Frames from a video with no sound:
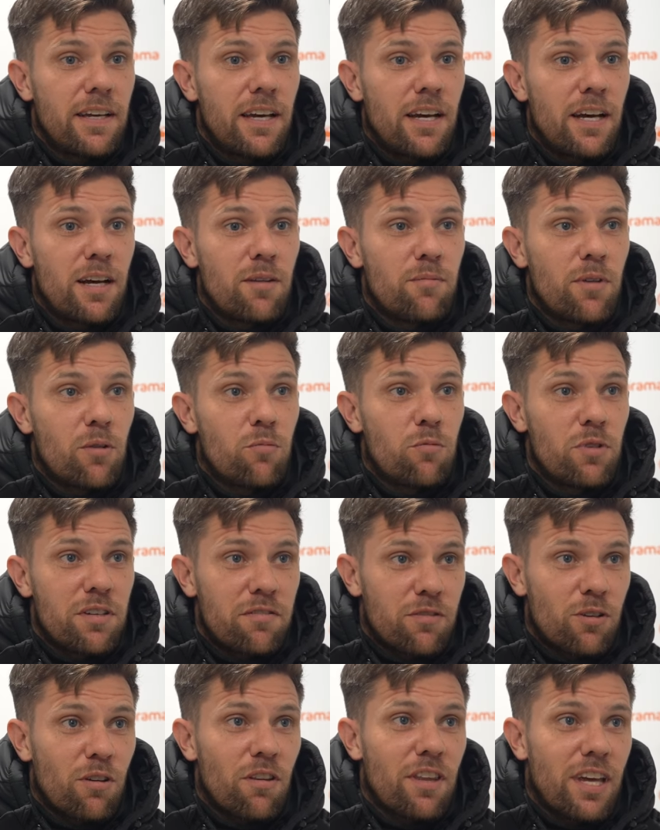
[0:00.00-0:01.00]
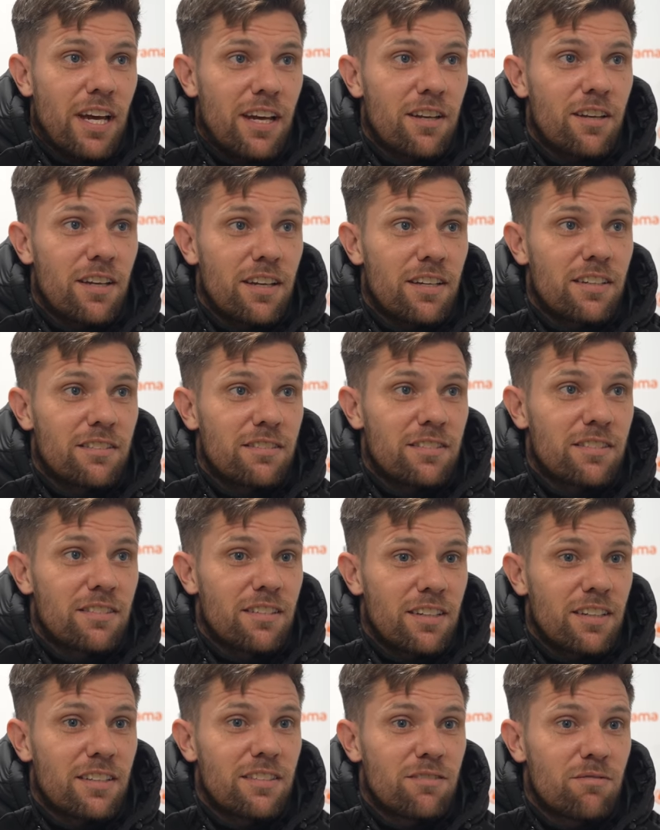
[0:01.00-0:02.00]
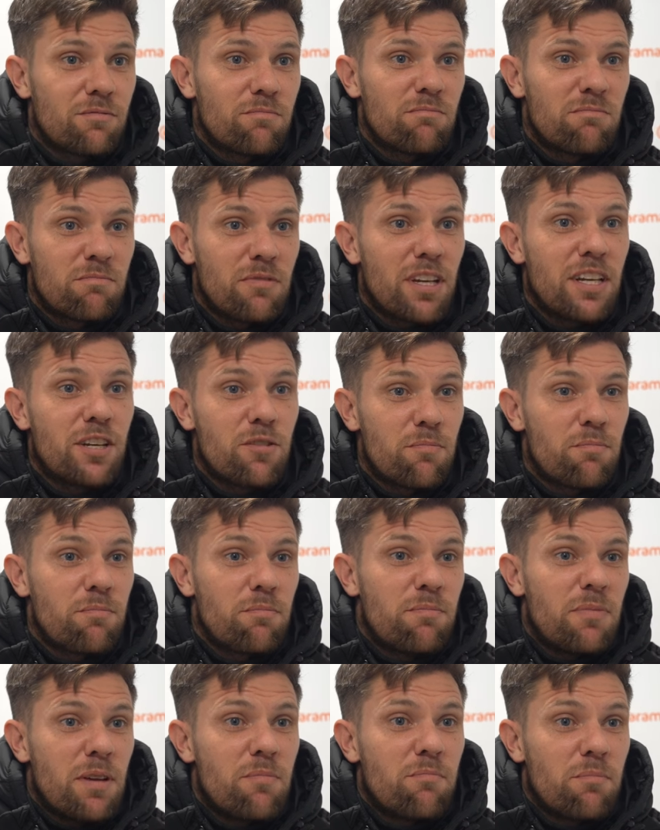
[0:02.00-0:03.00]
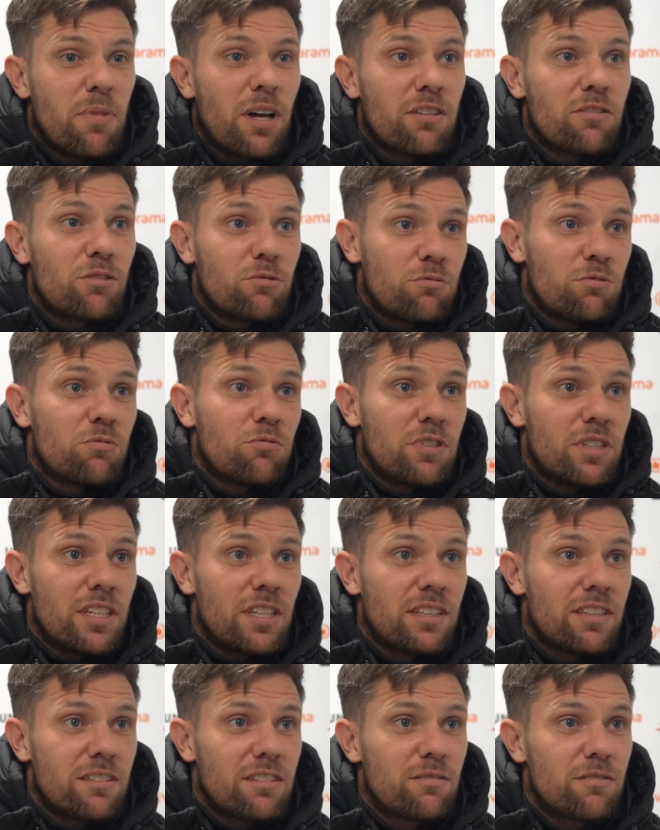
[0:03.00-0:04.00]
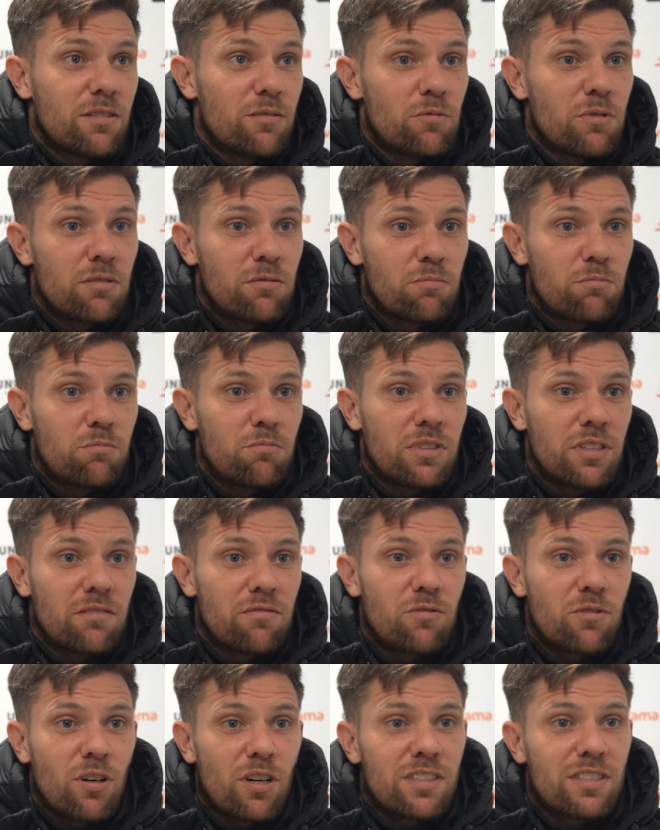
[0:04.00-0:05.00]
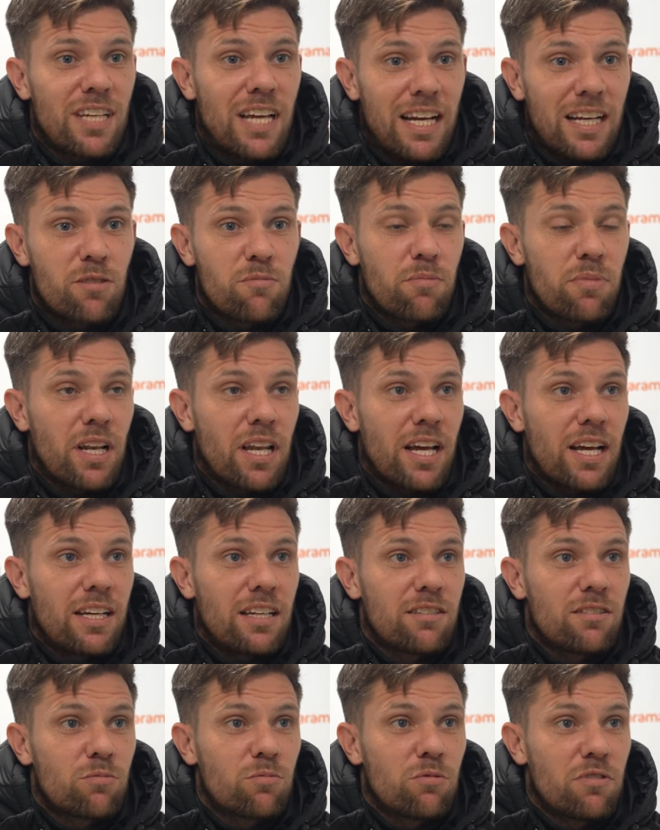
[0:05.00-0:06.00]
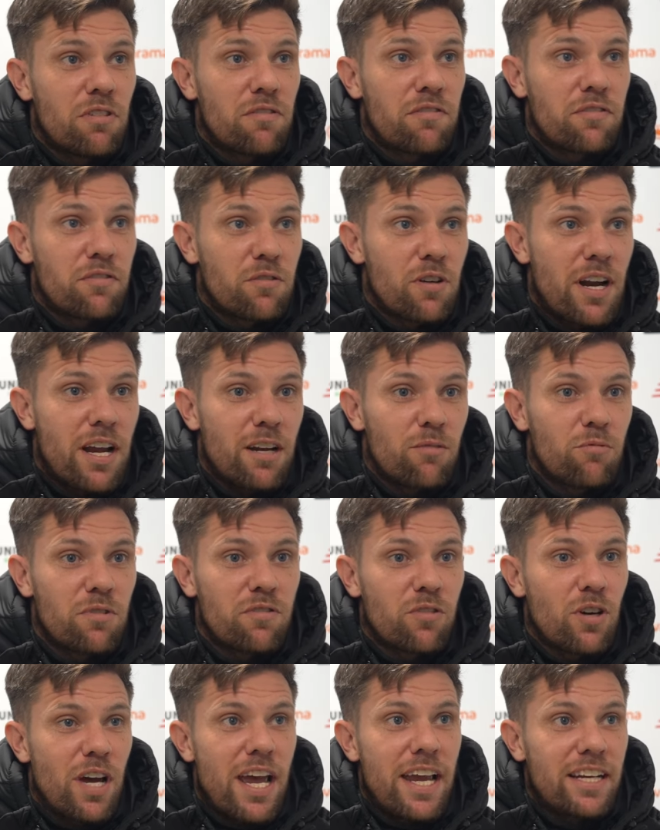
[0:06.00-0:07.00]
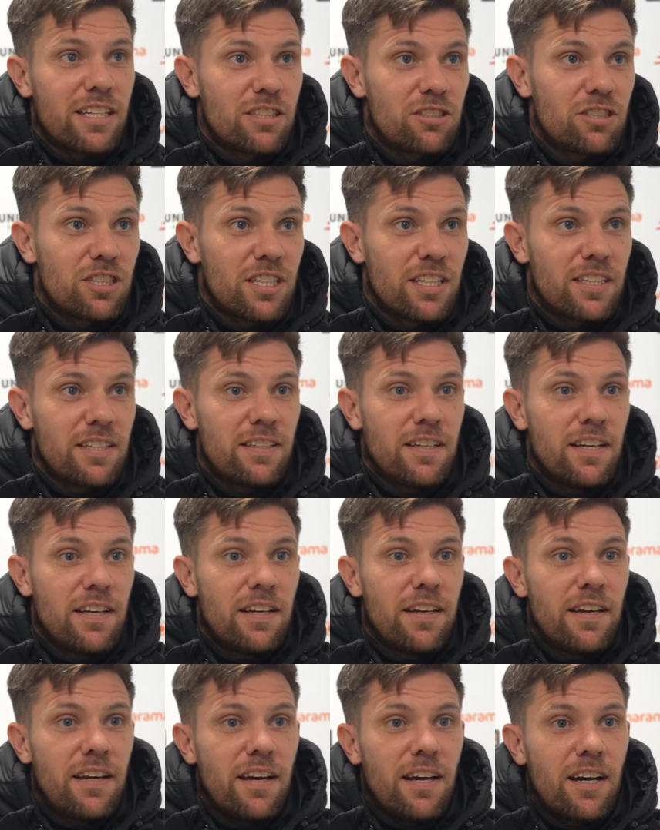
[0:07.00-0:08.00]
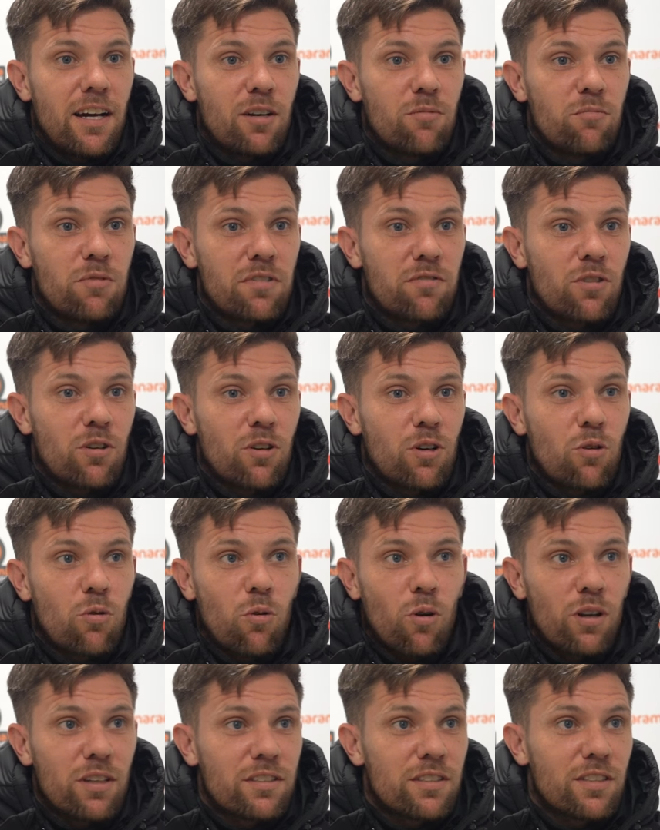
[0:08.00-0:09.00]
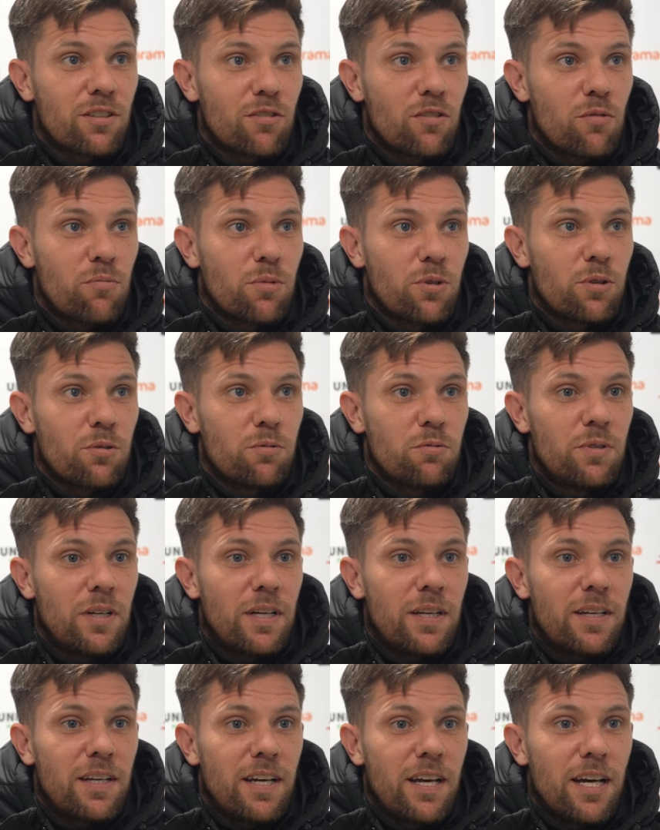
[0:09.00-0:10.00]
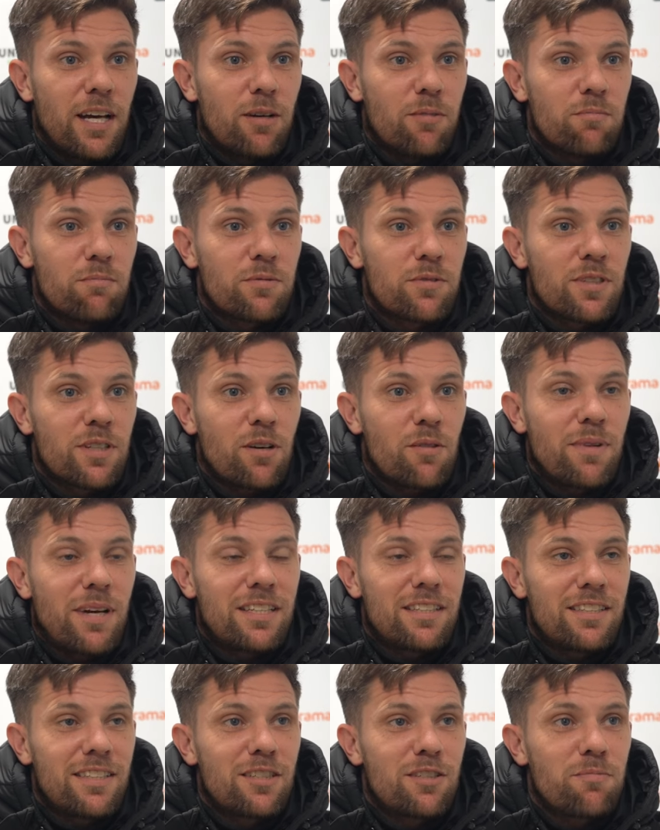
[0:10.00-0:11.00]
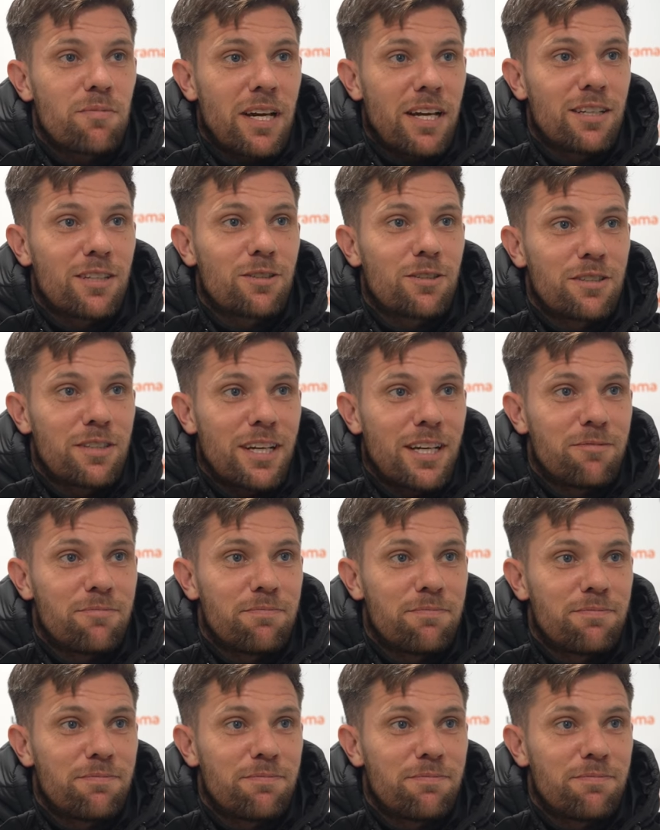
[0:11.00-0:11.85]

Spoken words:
And we've got that in bundles, really. We've got attacking players, we're a threat, we've got energy, we've got quality on the ball. So I'm anticipating a good game.